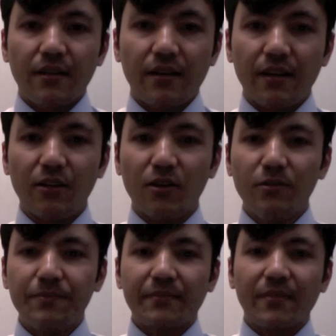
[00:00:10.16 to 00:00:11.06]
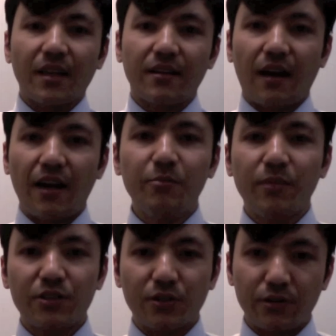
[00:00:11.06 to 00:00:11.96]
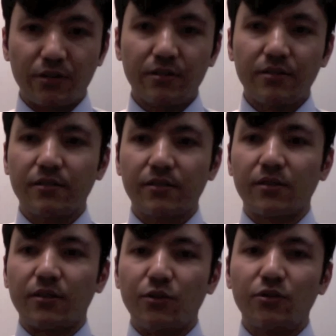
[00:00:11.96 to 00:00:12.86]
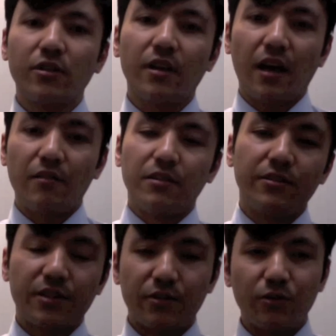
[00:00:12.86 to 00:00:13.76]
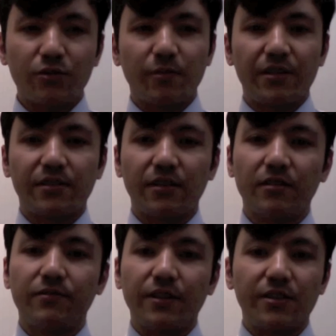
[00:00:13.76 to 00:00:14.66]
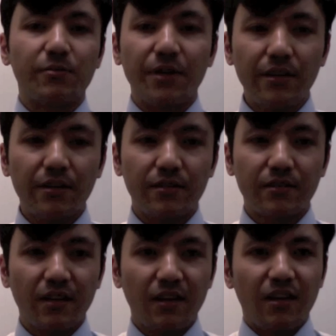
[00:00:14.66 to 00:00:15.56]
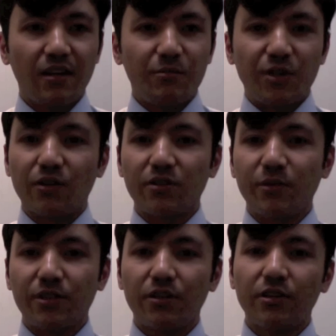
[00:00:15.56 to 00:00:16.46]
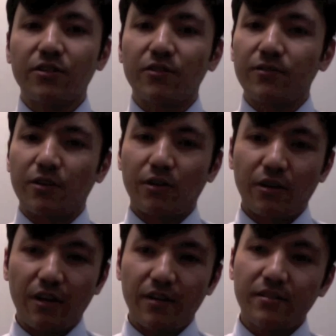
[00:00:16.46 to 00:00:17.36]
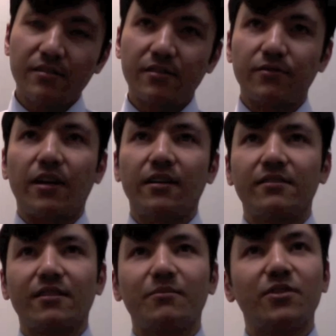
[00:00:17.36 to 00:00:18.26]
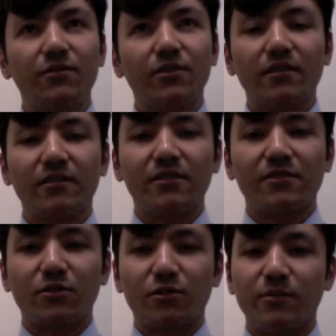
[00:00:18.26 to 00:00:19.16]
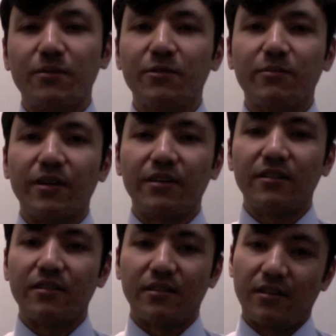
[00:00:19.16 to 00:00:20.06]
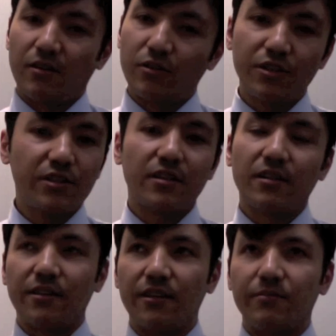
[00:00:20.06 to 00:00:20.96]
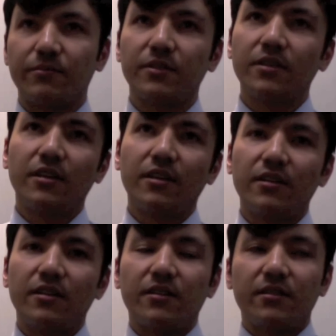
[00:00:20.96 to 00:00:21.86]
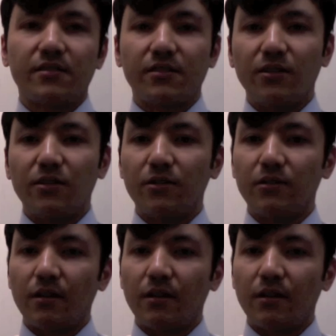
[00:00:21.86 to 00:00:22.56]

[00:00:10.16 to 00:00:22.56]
Hello, I'm Mashhur. So usually I will introduce myself as Mick, because majority of Koreans find some difficulties to remember my original name. So